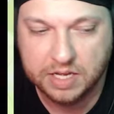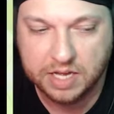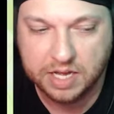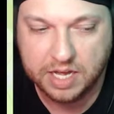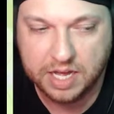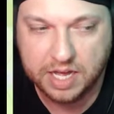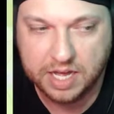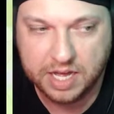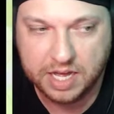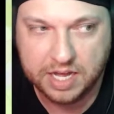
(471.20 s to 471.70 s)

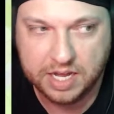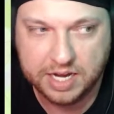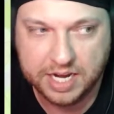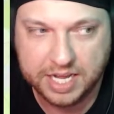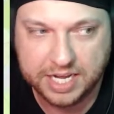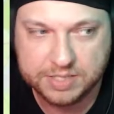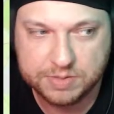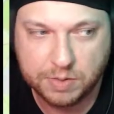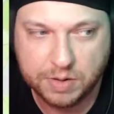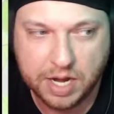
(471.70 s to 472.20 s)

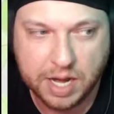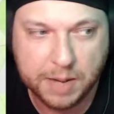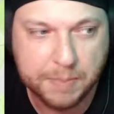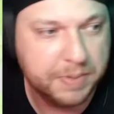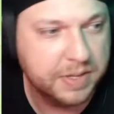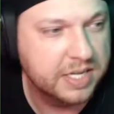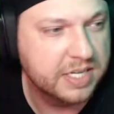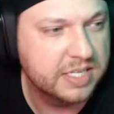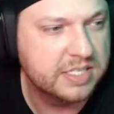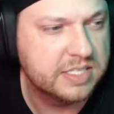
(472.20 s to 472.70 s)
Next one
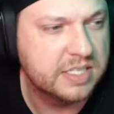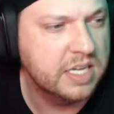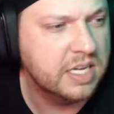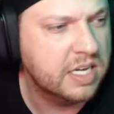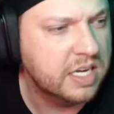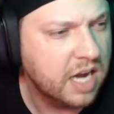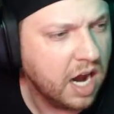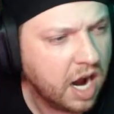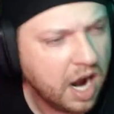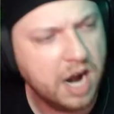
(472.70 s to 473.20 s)
up is the
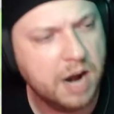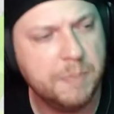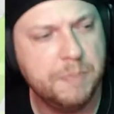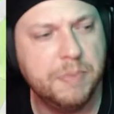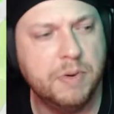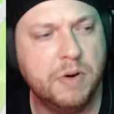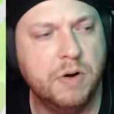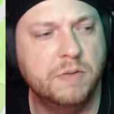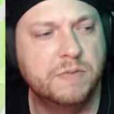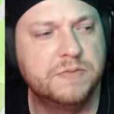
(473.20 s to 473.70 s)

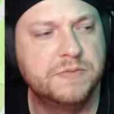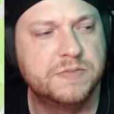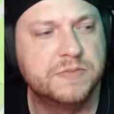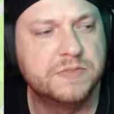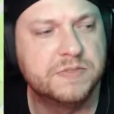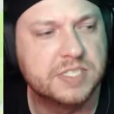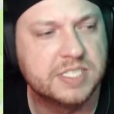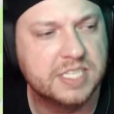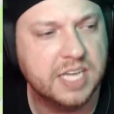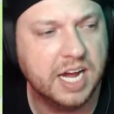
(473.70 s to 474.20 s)
Garb of
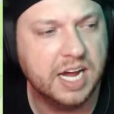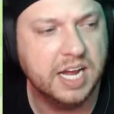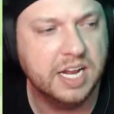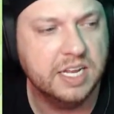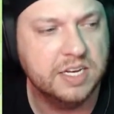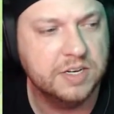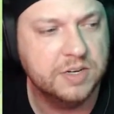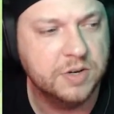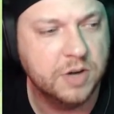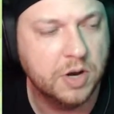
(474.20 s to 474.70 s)

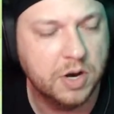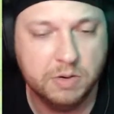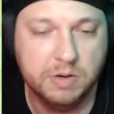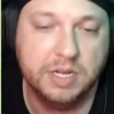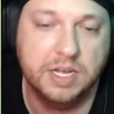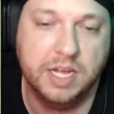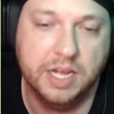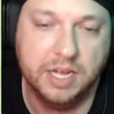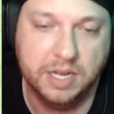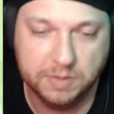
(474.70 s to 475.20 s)
Silent
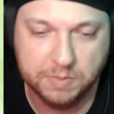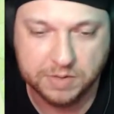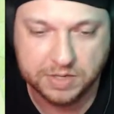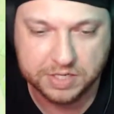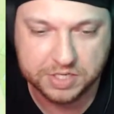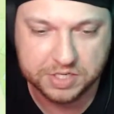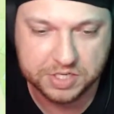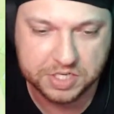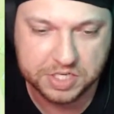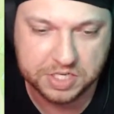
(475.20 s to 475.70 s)
Hurricane,
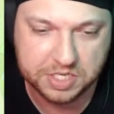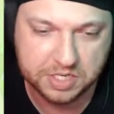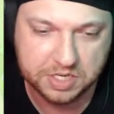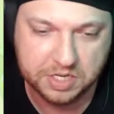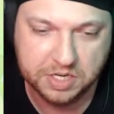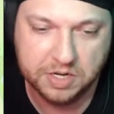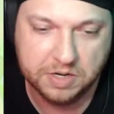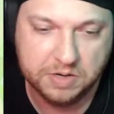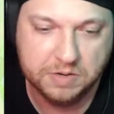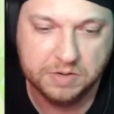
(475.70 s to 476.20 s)
which,
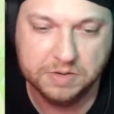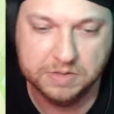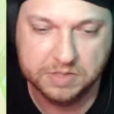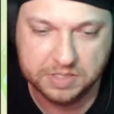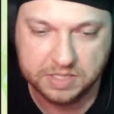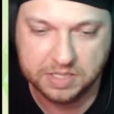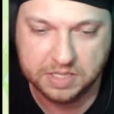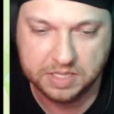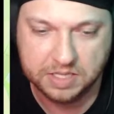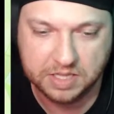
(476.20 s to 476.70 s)
you know,
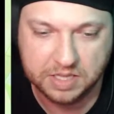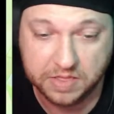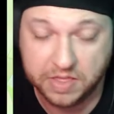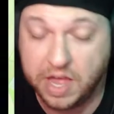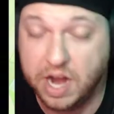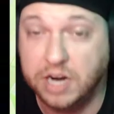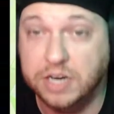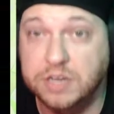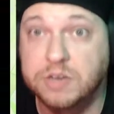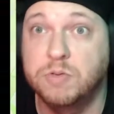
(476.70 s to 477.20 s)
they
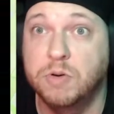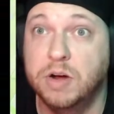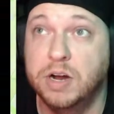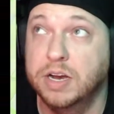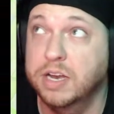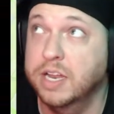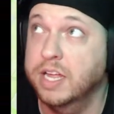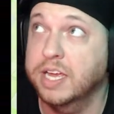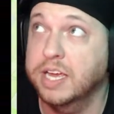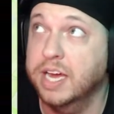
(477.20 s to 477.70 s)
are
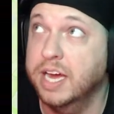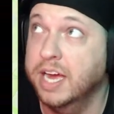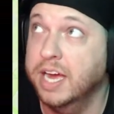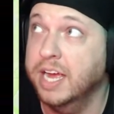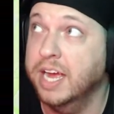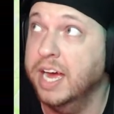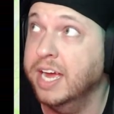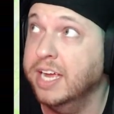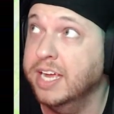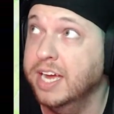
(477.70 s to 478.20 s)
drawn.
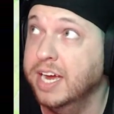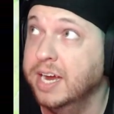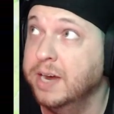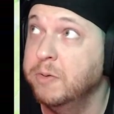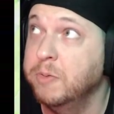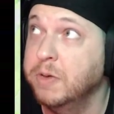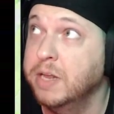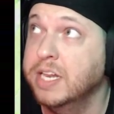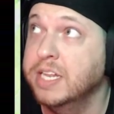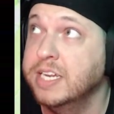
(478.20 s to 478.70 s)
I
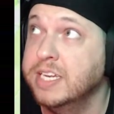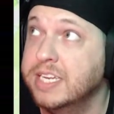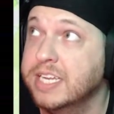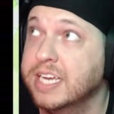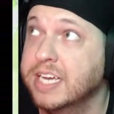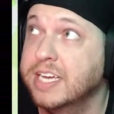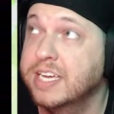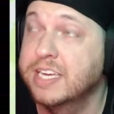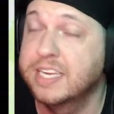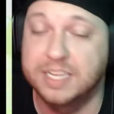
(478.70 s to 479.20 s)
really
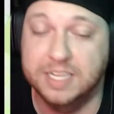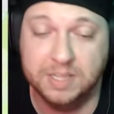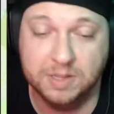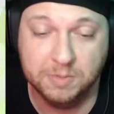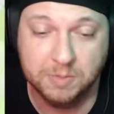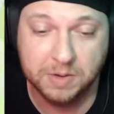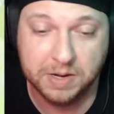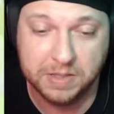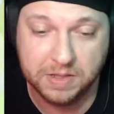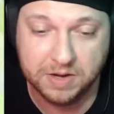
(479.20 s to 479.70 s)
dig the
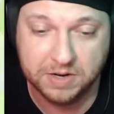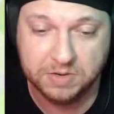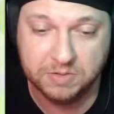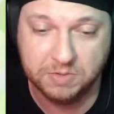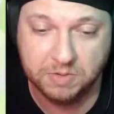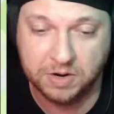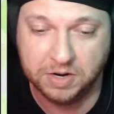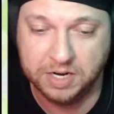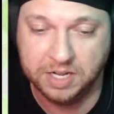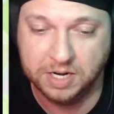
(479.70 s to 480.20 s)
way they're
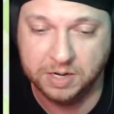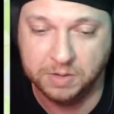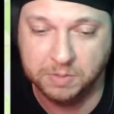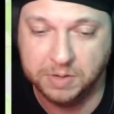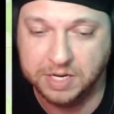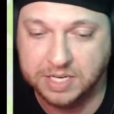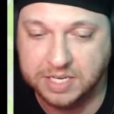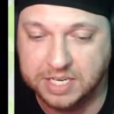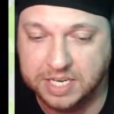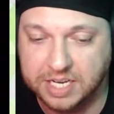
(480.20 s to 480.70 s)
drawn and
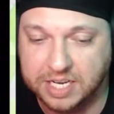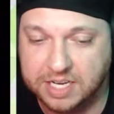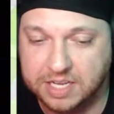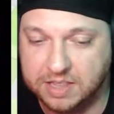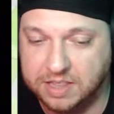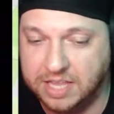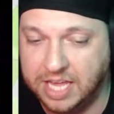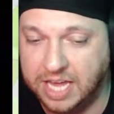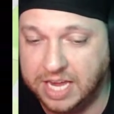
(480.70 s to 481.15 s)
really dig that